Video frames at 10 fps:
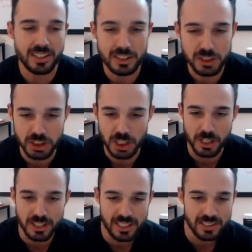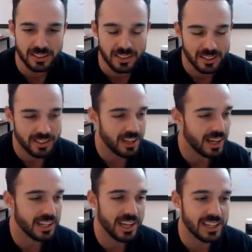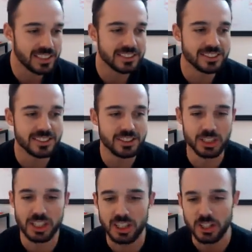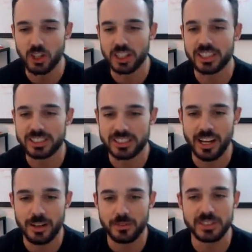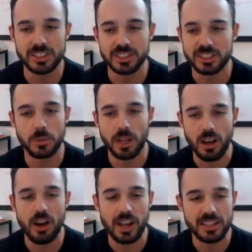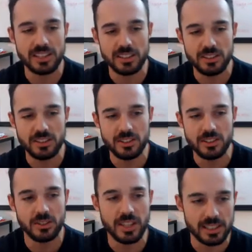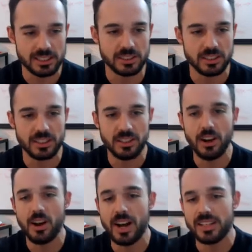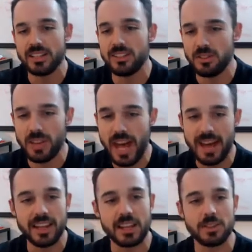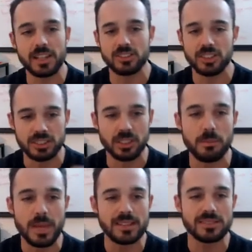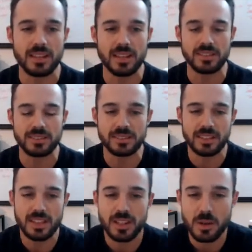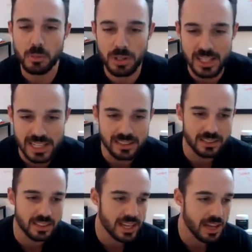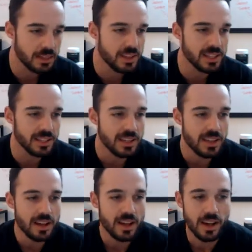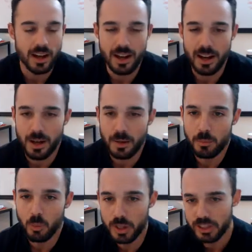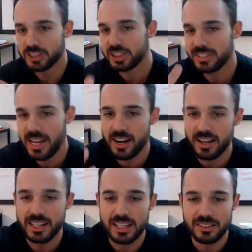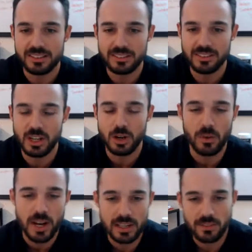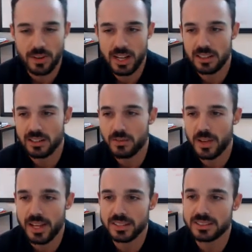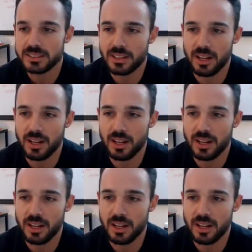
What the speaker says: journey, I guess you're going to look at stuff and you're just going to be like, oh, I need to do this, or, oh, I need to do that. Like things are just going to make sense pretty easily, I think, when you're staring it, right in the face.